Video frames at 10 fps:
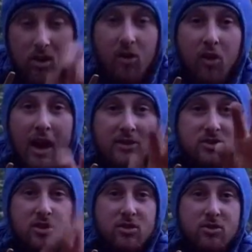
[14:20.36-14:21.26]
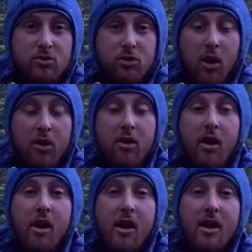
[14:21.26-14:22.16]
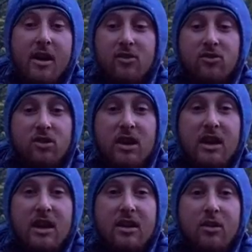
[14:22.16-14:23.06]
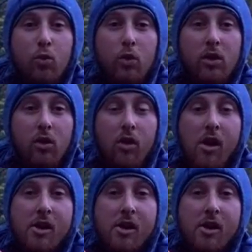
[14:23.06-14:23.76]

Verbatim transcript: Alaska and Yukon. It's it will